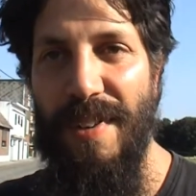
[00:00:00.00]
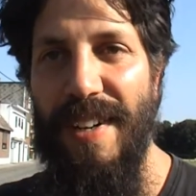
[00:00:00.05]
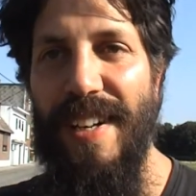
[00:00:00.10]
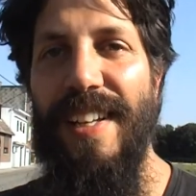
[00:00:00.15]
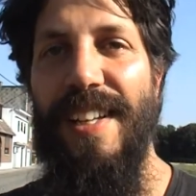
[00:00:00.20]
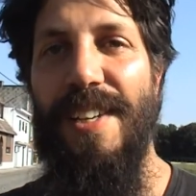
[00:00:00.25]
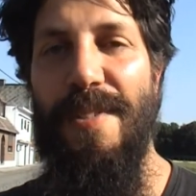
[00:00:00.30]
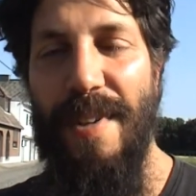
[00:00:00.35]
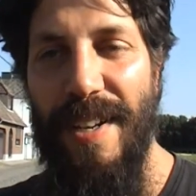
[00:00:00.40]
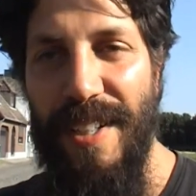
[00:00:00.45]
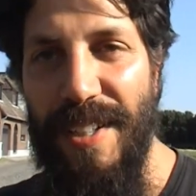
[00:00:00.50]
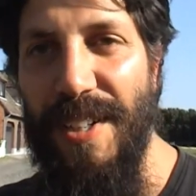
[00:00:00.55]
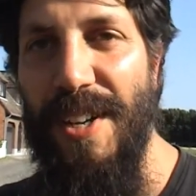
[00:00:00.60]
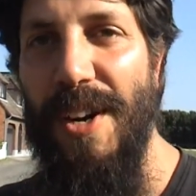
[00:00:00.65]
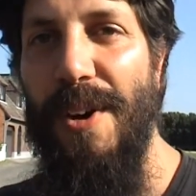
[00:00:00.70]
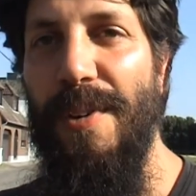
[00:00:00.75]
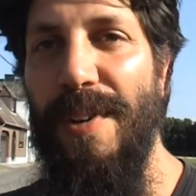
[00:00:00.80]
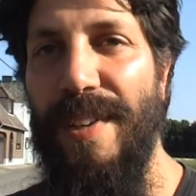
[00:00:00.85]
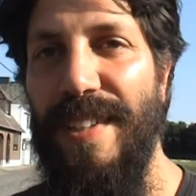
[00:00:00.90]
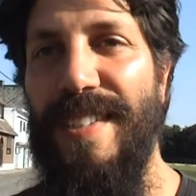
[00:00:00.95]
really when you
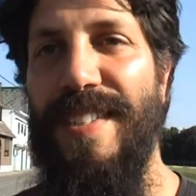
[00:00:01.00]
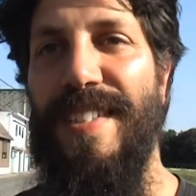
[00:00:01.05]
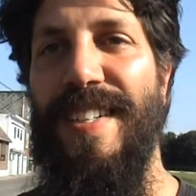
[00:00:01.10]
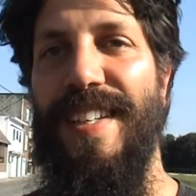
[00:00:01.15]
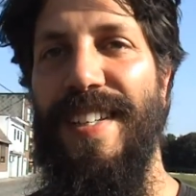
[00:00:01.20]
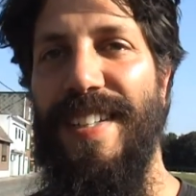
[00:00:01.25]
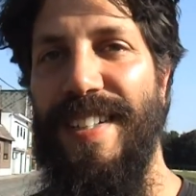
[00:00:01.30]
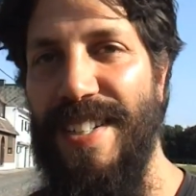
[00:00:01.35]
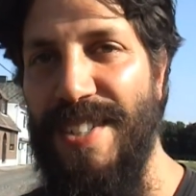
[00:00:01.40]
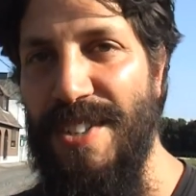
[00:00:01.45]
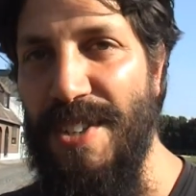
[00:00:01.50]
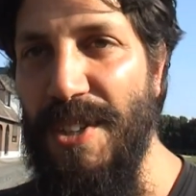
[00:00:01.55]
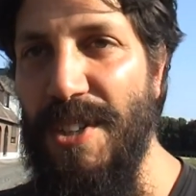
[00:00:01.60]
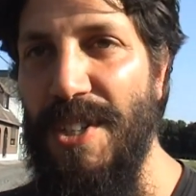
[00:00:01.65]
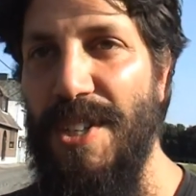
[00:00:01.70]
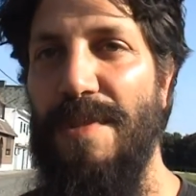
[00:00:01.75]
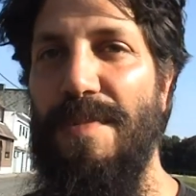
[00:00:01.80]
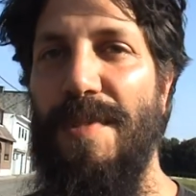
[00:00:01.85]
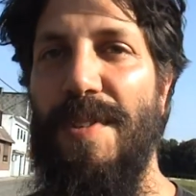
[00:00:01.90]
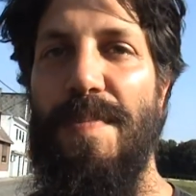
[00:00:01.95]
go into
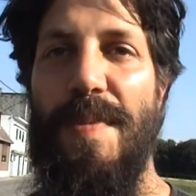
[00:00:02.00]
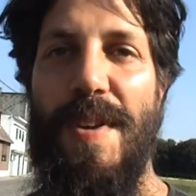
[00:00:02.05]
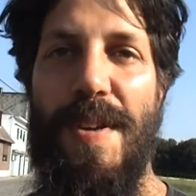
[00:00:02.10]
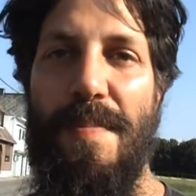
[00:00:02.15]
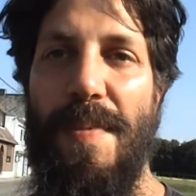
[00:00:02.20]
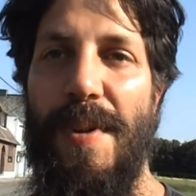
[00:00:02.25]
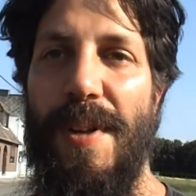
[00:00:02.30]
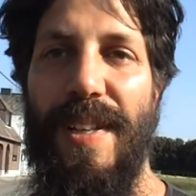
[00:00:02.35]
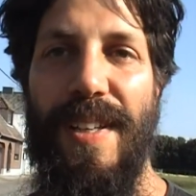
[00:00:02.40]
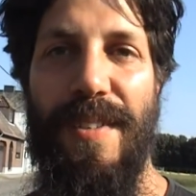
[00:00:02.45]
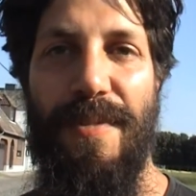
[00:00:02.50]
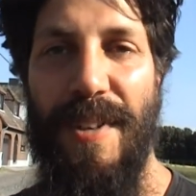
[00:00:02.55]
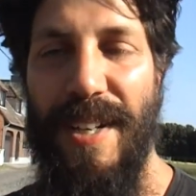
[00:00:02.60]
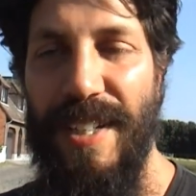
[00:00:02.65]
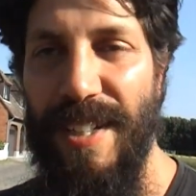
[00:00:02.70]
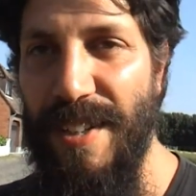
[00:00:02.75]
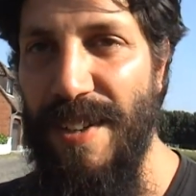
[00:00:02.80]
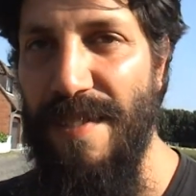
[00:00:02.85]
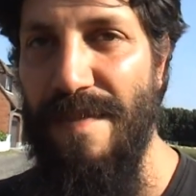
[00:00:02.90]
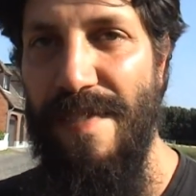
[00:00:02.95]
discussion with people and when
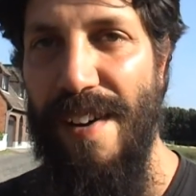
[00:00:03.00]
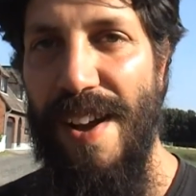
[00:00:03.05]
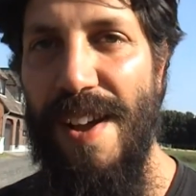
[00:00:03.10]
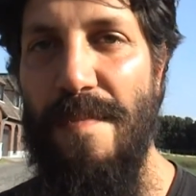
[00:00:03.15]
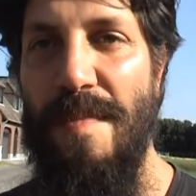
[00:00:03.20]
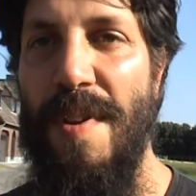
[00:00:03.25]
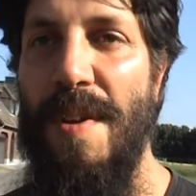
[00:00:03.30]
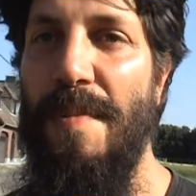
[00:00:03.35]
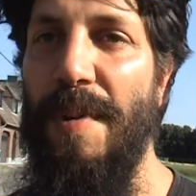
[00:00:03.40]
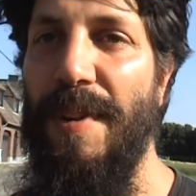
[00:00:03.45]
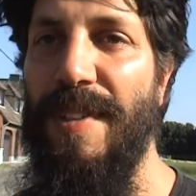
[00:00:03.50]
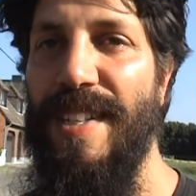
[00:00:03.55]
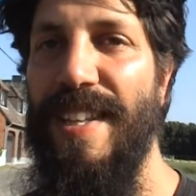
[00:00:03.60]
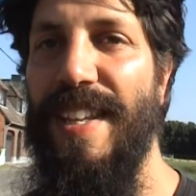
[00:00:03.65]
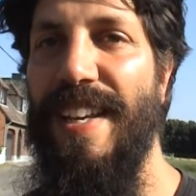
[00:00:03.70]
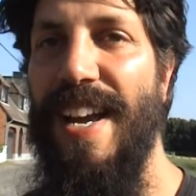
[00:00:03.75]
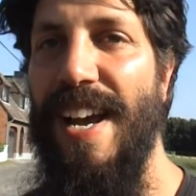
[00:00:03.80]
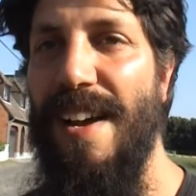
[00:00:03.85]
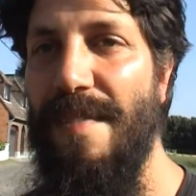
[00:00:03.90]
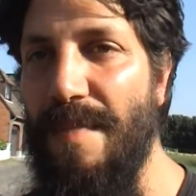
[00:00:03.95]
you invite people to
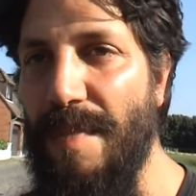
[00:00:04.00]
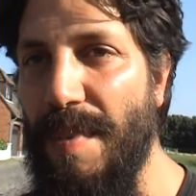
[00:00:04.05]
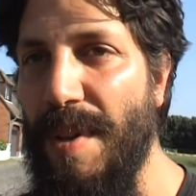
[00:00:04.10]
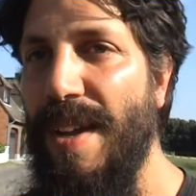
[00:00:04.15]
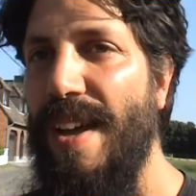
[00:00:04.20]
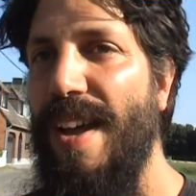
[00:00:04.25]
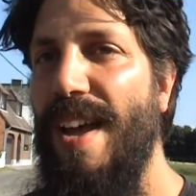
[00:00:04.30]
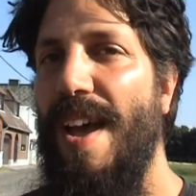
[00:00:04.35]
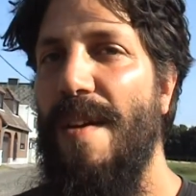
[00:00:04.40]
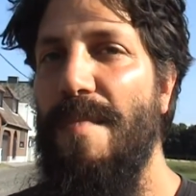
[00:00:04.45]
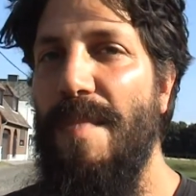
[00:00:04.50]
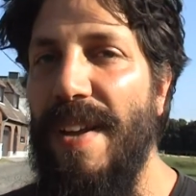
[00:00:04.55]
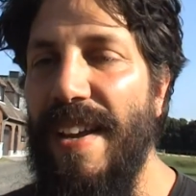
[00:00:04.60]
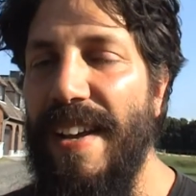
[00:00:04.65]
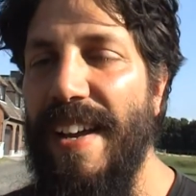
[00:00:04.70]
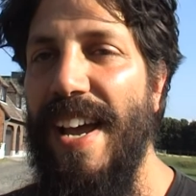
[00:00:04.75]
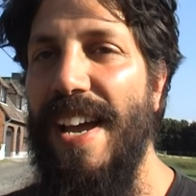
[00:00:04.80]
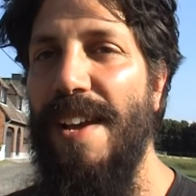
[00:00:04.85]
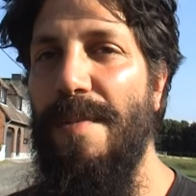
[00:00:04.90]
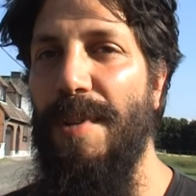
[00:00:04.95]
the camp,
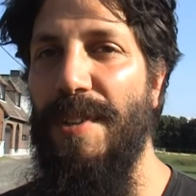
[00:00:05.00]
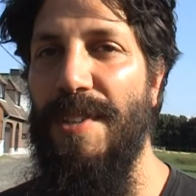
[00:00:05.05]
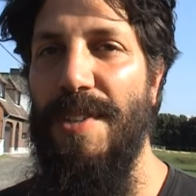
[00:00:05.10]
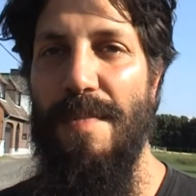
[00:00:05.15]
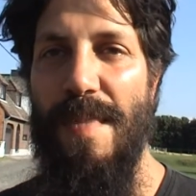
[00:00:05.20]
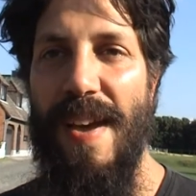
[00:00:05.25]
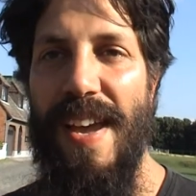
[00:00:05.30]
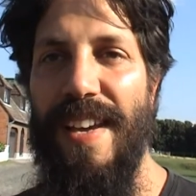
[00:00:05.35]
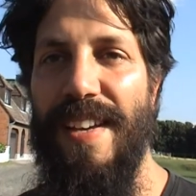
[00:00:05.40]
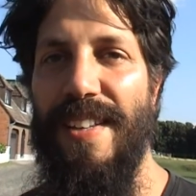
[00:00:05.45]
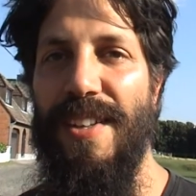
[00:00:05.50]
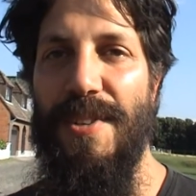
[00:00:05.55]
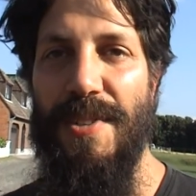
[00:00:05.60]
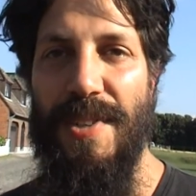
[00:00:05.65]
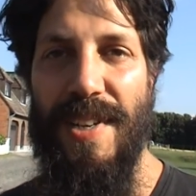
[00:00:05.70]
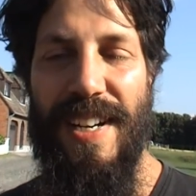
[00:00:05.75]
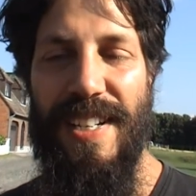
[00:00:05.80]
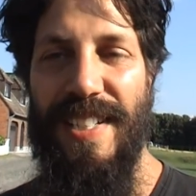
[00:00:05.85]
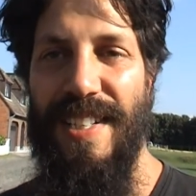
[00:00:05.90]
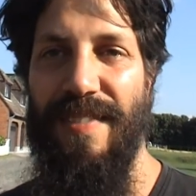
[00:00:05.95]
being able to make those
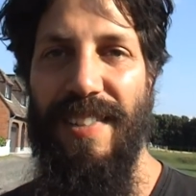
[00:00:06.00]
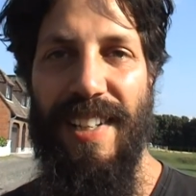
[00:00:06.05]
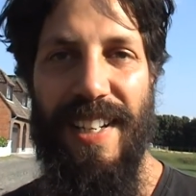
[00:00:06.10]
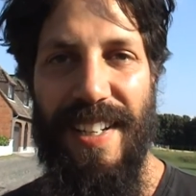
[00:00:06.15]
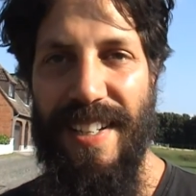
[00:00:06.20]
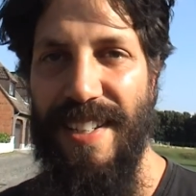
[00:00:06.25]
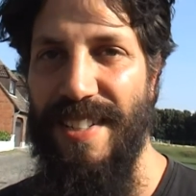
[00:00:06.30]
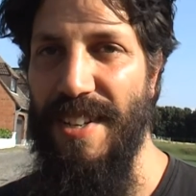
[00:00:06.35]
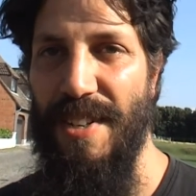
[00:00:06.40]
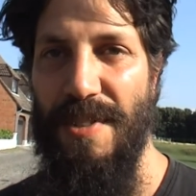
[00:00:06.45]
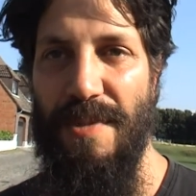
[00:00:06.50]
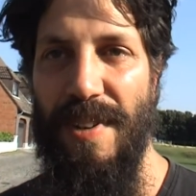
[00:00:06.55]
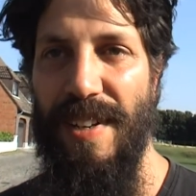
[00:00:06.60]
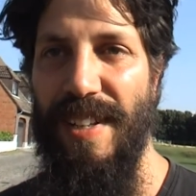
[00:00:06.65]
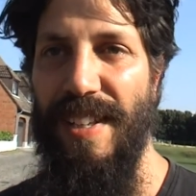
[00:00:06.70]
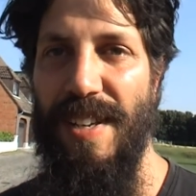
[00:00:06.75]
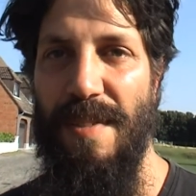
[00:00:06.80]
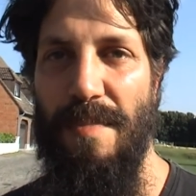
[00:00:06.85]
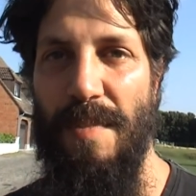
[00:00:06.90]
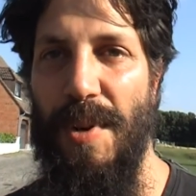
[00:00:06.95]
kinds of links is
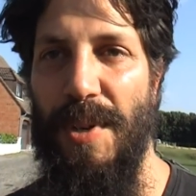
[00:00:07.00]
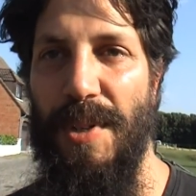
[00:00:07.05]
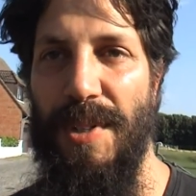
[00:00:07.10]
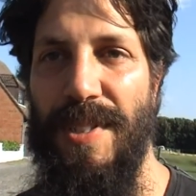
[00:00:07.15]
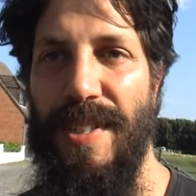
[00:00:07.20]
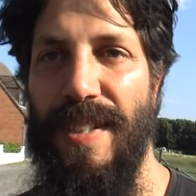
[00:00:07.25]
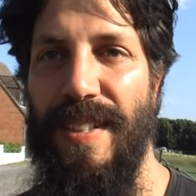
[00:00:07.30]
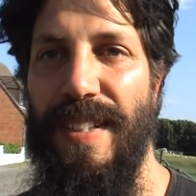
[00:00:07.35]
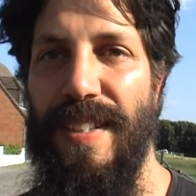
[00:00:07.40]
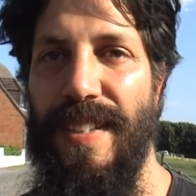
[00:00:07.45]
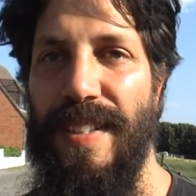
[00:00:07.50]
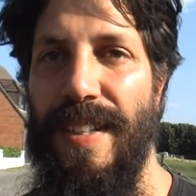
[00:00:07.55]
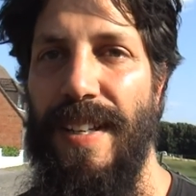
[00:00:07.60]
really important.